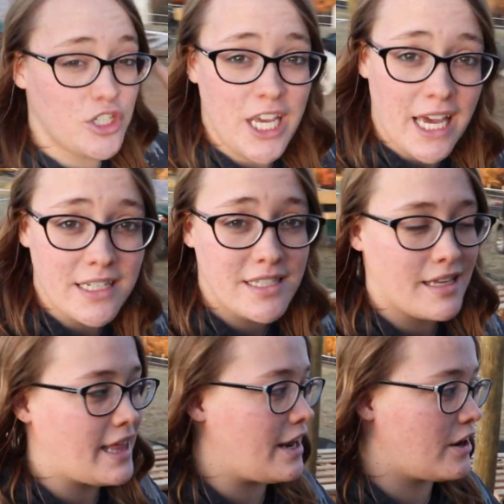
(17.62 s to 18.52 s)

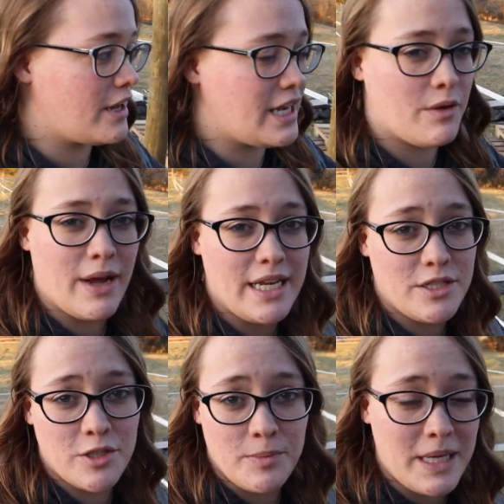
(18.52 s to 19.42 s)
chicks that are getting
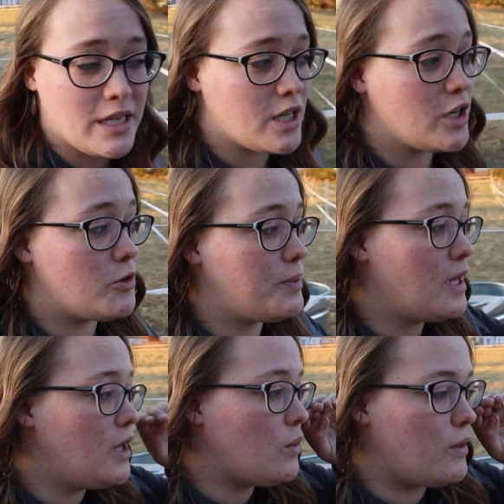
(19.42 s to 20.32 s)
ready to be in the coop.
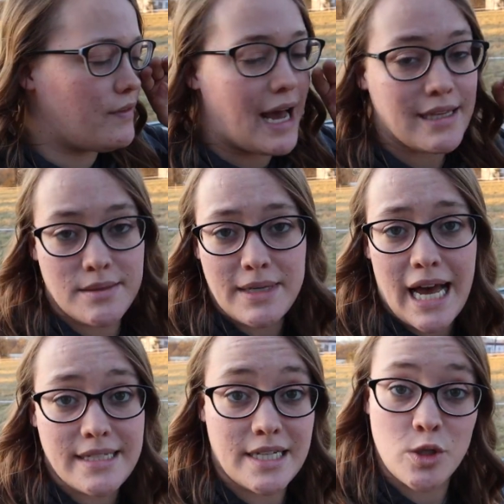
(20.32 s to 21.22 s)
We've got some
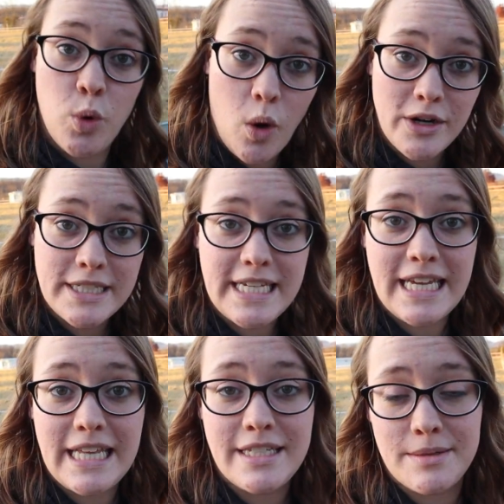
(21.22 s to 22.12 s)
guys on
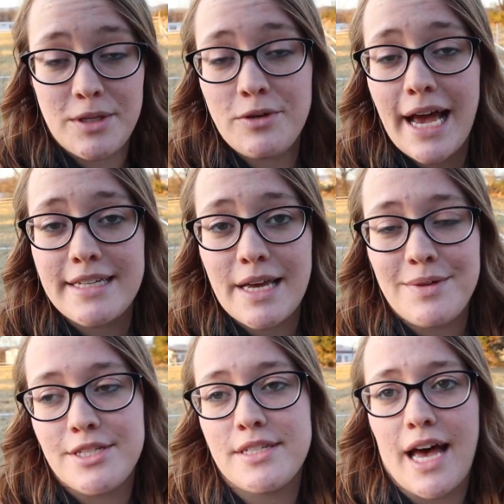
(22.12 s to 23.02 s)
quarantine, some new guys that
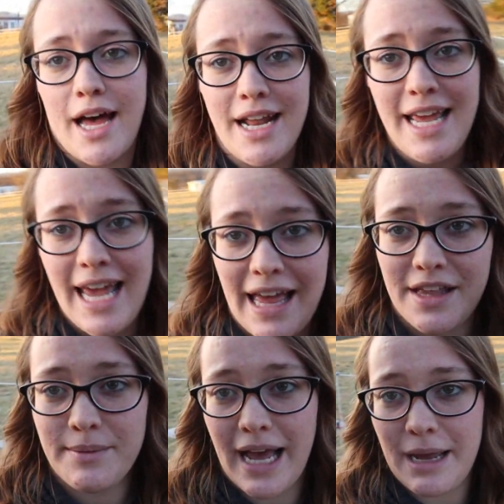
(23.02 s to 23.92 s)
we just got. And
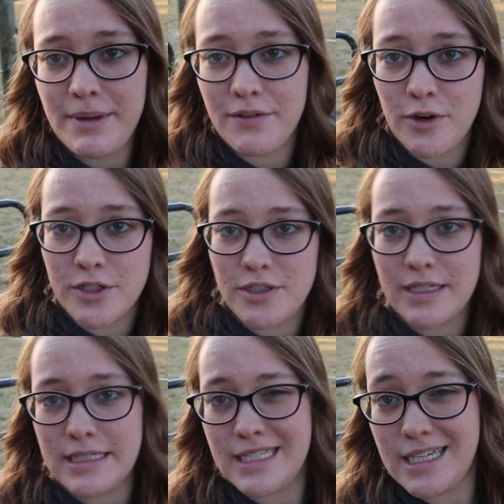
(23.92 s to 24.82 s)
then behind me, of course, you
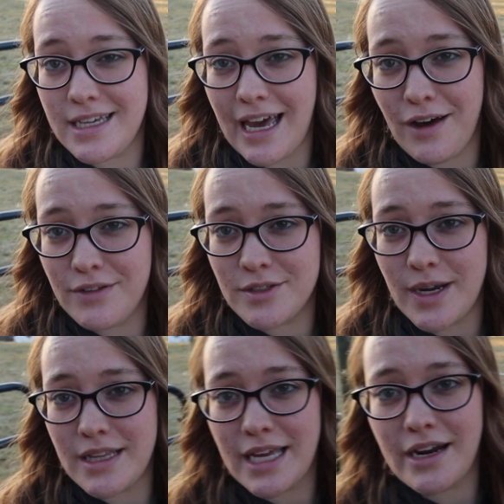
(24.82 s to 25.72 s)
can see Calvin's
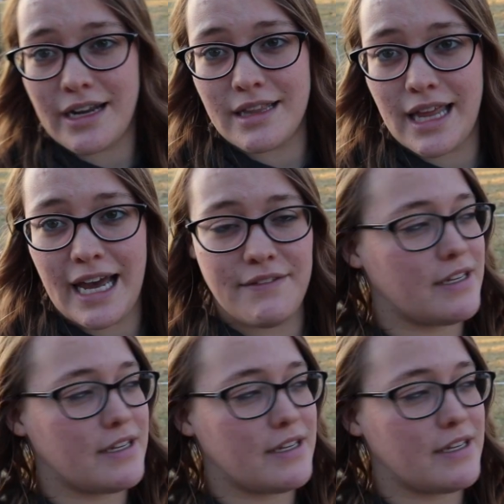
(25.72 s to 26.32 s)
right there and Lab